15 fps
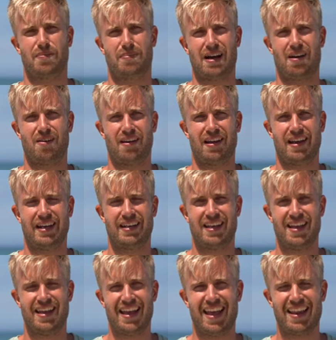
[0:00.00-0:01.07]
the power line,
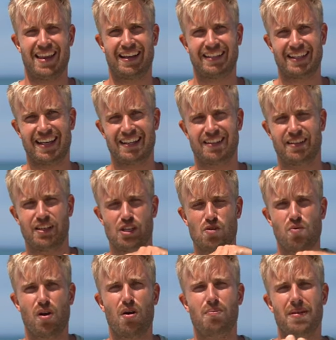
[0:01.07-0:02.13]
and like that, you
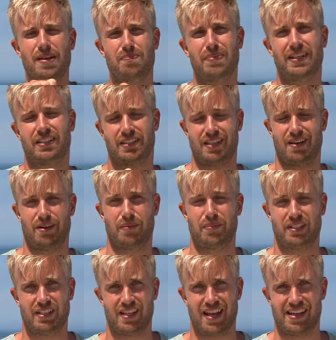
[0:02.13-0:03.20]
won't make big steering
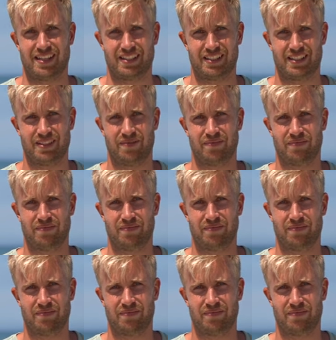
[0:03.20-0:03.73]
mistakes.